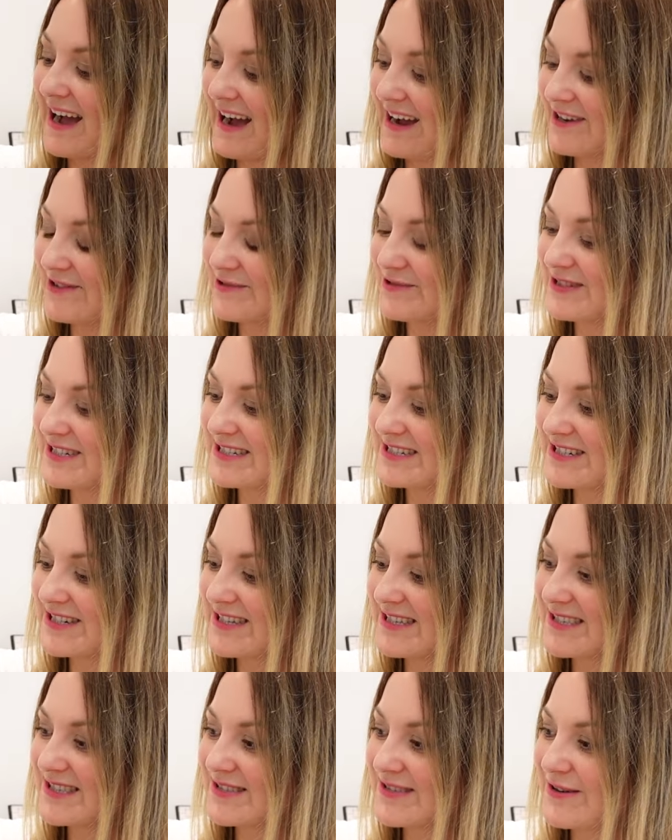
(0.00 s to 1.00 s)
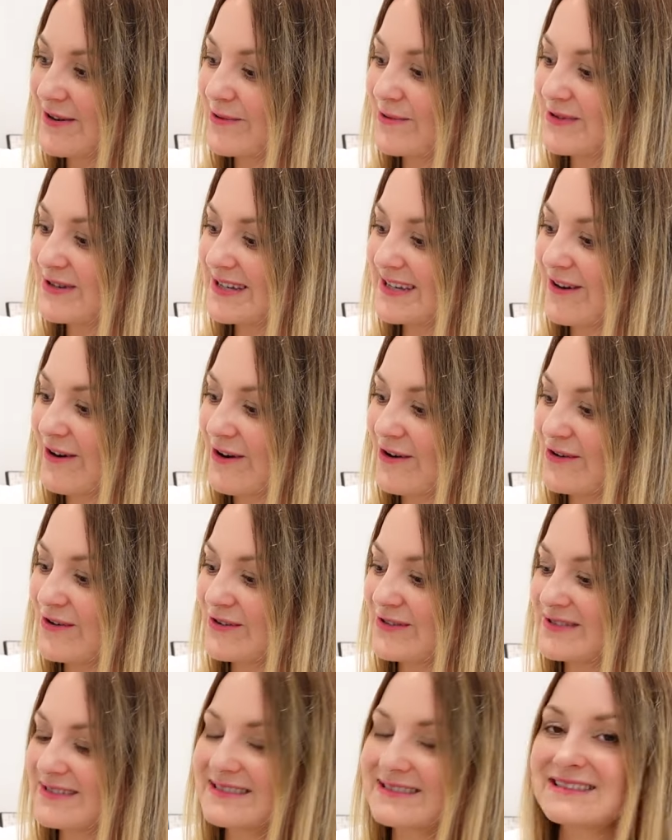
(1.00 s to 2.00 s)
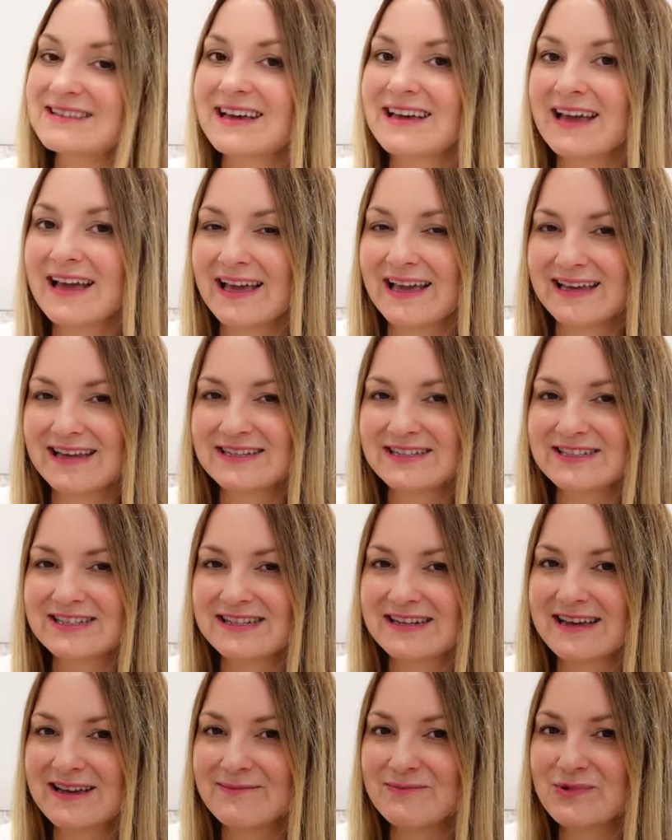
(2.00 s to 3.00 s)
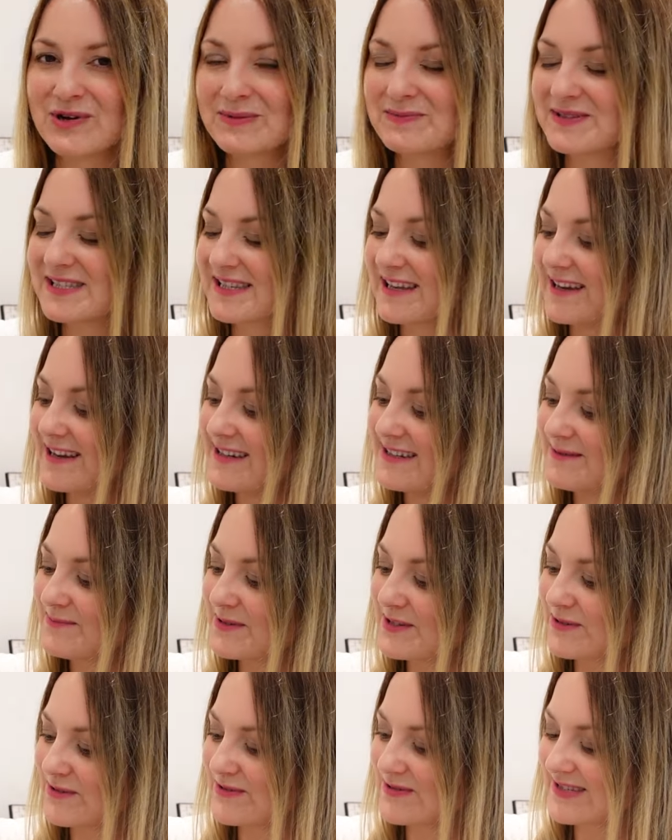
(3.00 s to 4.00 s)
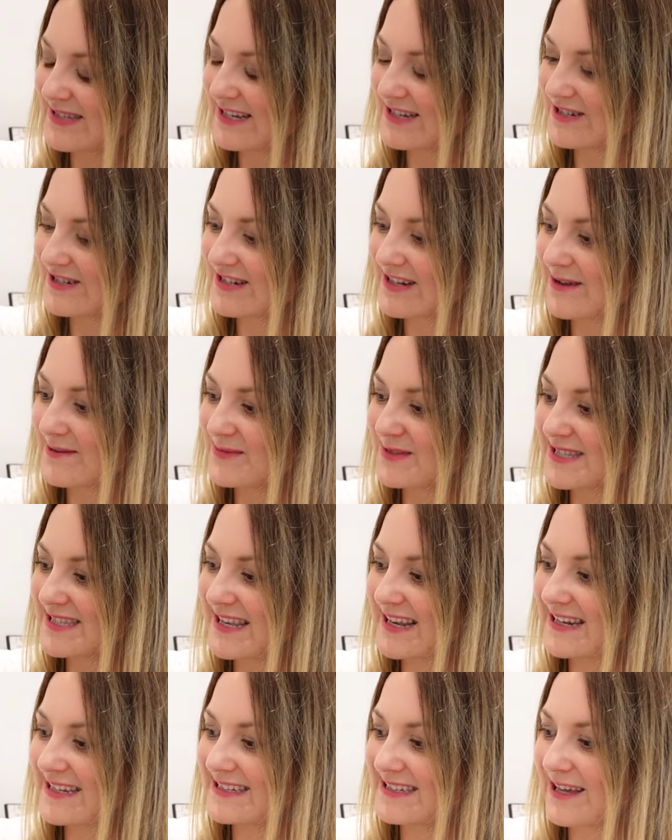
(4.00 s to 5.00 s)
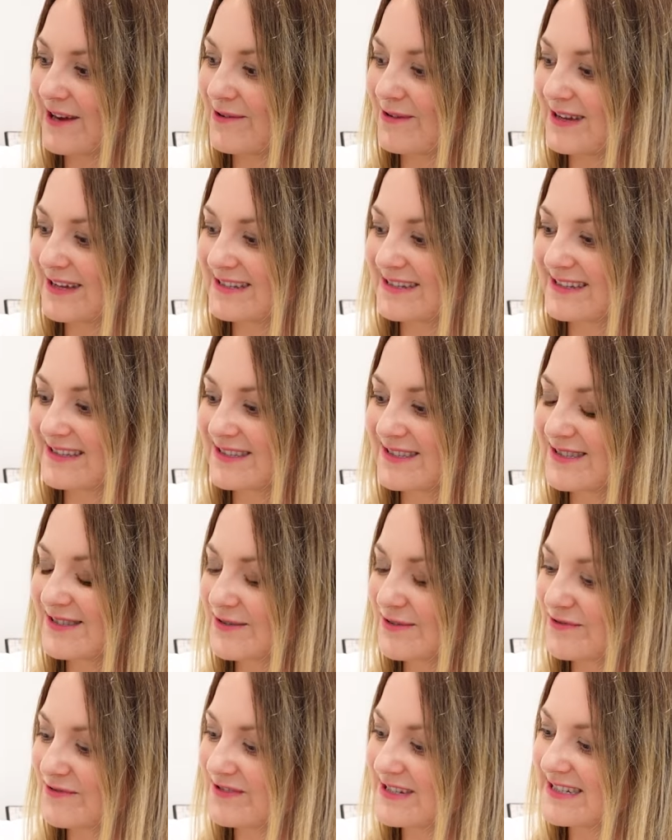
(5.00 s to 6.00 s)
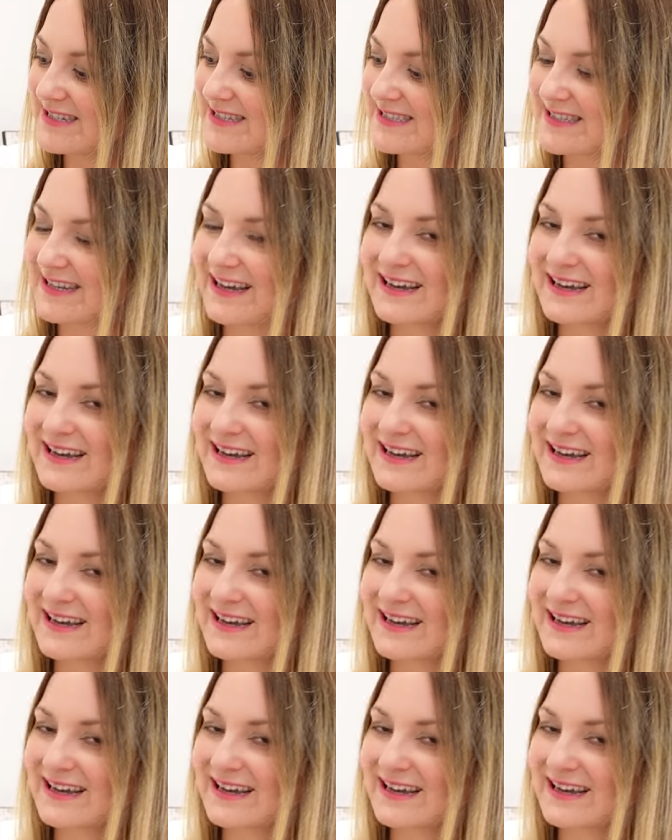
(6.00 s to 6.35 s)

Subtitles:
I only just saw it on H&M website because H&M is selling now and other stories,